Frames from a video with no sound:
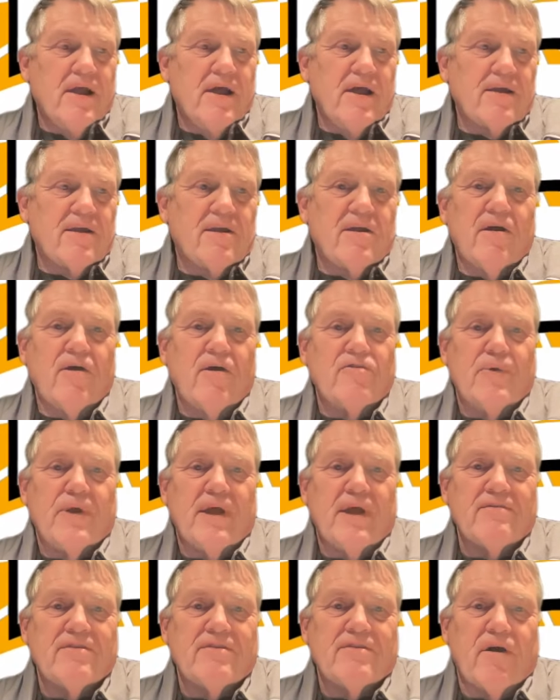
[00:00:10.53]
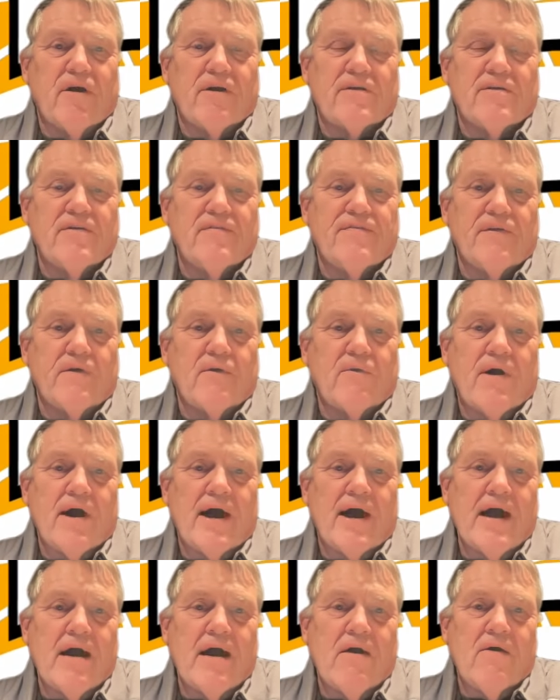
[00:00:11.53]
And Coach, we haven't talked to you for a
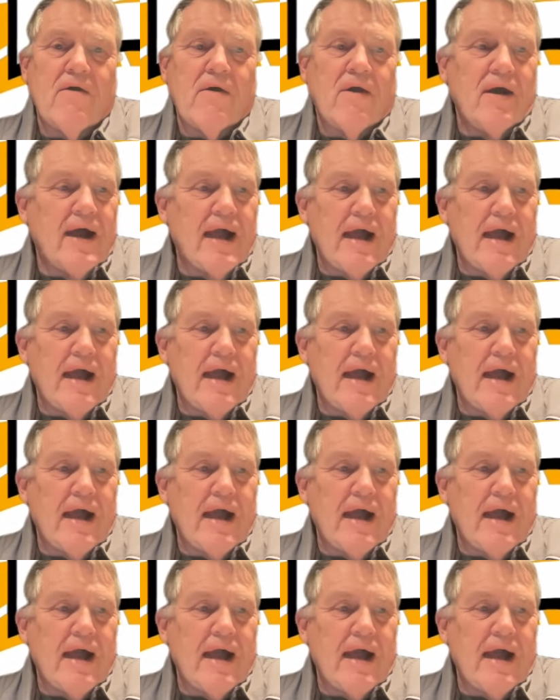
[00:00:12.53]
while.